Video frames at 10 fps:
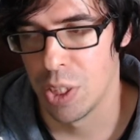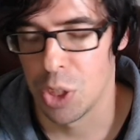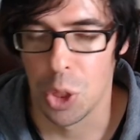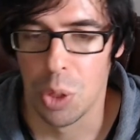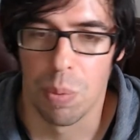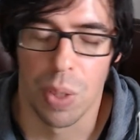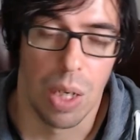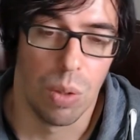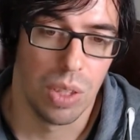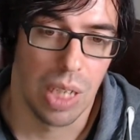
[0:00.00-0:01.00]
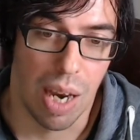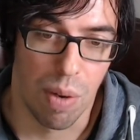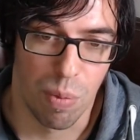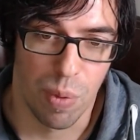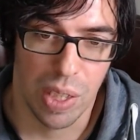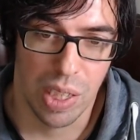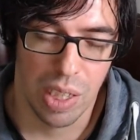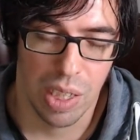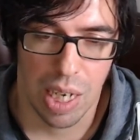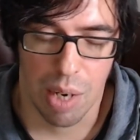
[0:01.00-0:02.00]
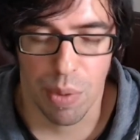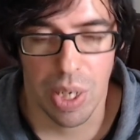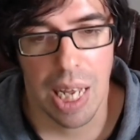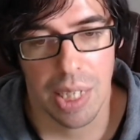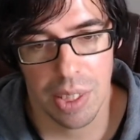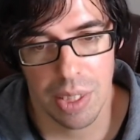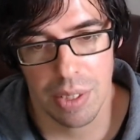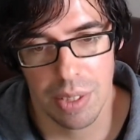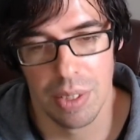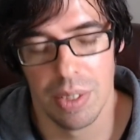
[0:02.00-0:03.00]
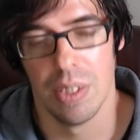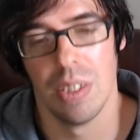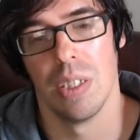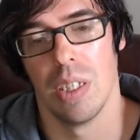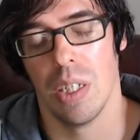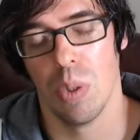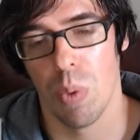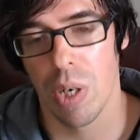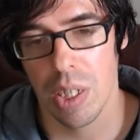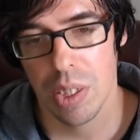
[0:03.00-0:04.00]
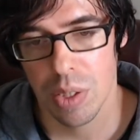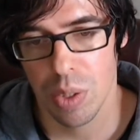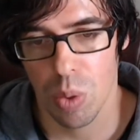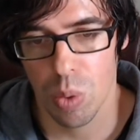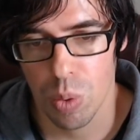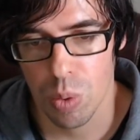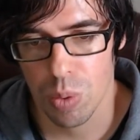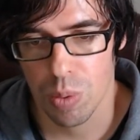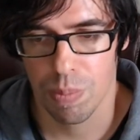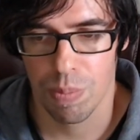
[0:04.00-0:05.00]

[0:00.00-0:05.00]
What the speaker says: Do you pronounce every letter in a word, or